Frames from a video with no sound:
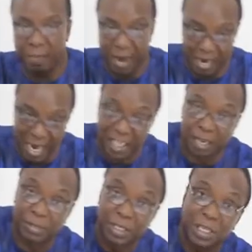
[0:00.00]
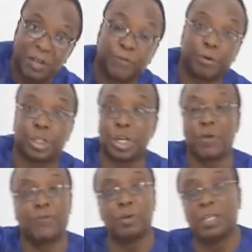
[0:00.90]
My client has been detained for 3
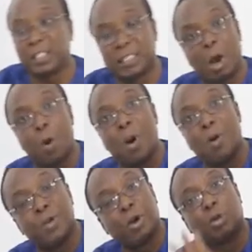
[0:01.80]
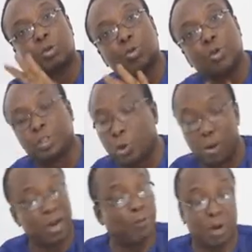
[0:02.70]
or 4 days now, or 1 week or 2 weeks, or
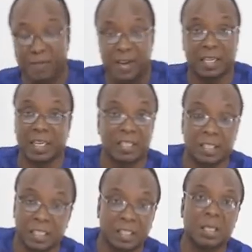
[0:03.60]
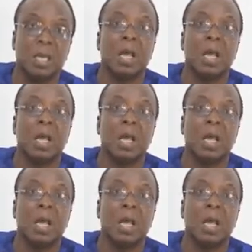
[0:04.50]
whatever case it is,